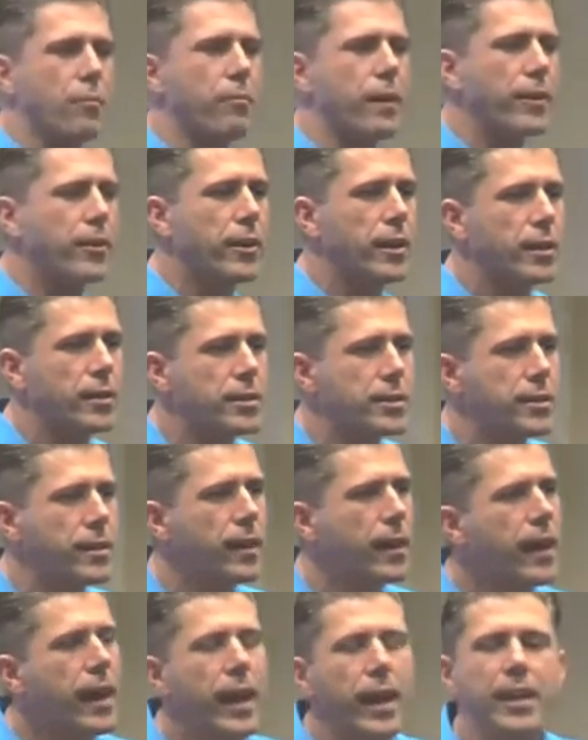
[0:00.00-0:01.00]
minerals.
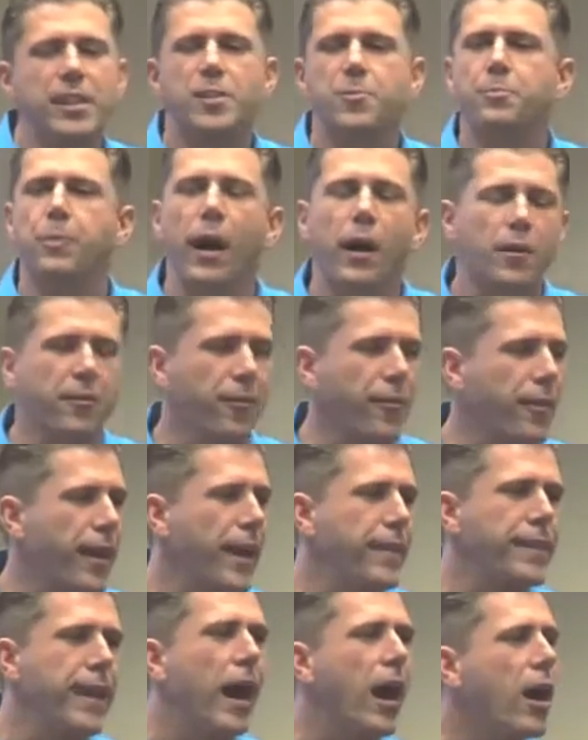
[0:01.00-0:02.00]
It has powerful
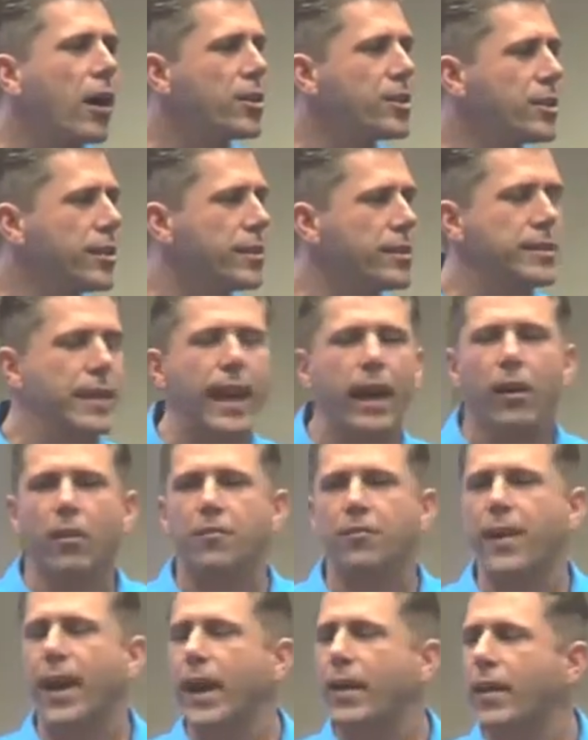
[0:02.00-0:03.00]
antioxidants, aloe
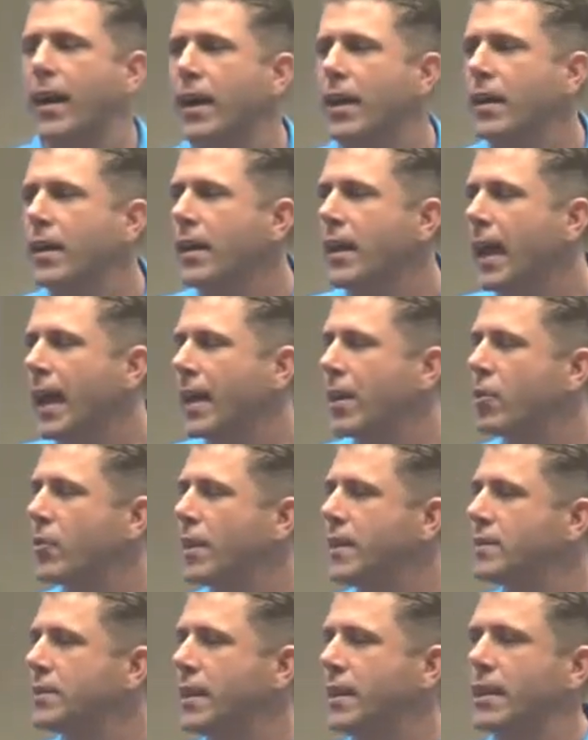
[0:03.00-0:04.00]
vera, and
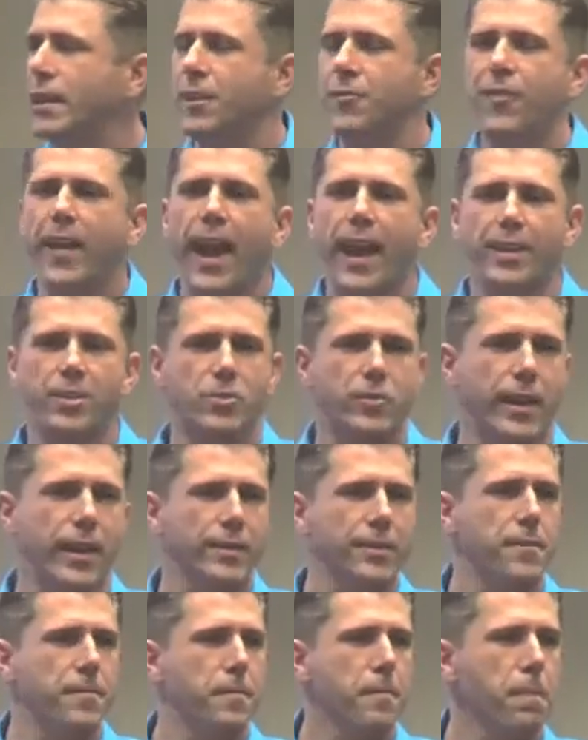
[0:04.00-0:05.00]
green tea leaf extract.
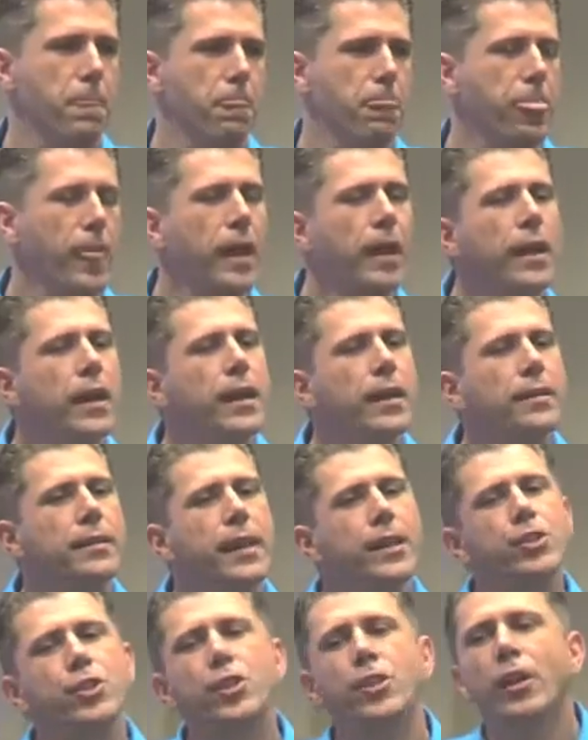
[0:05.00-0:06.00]

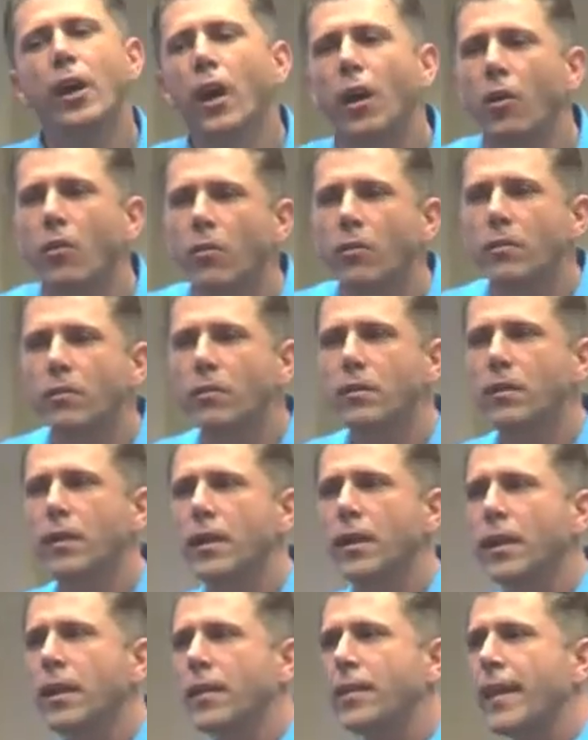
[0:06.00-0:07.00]
Did you know
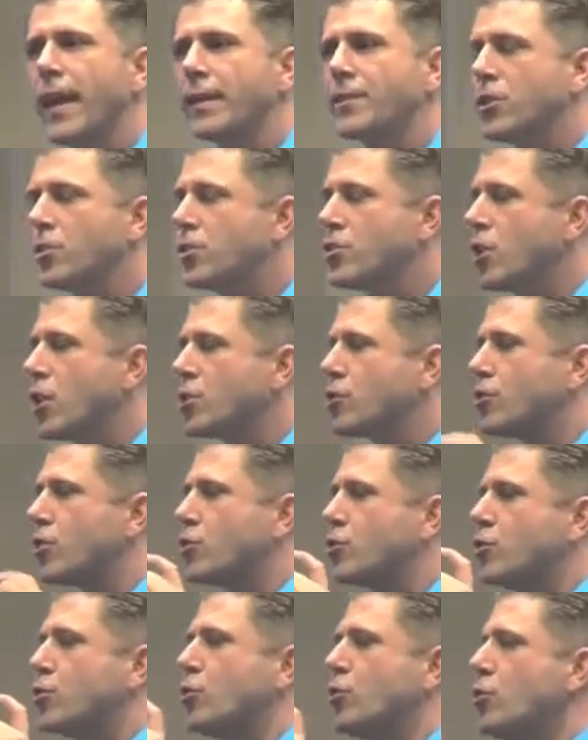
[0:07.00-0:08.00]
that just
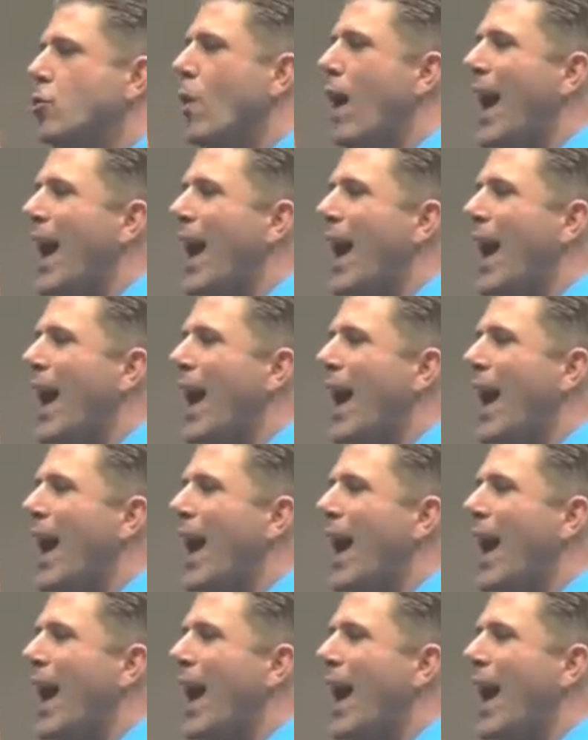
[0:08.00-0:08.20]
two